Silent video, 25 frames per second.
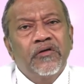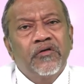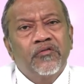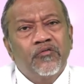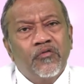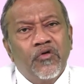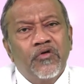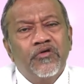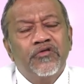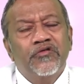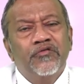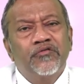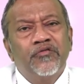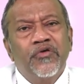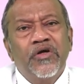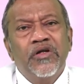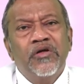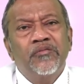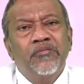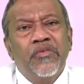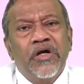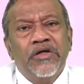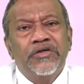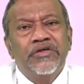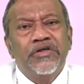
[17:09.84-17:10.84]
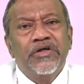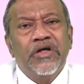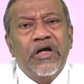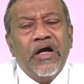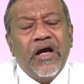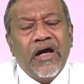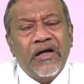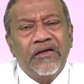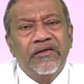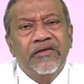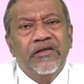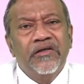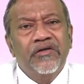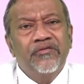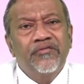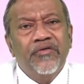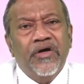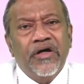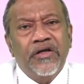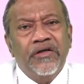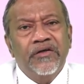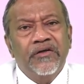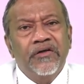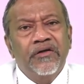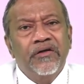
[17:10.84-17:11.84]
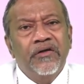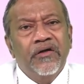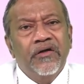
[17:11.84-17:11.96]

was very much active and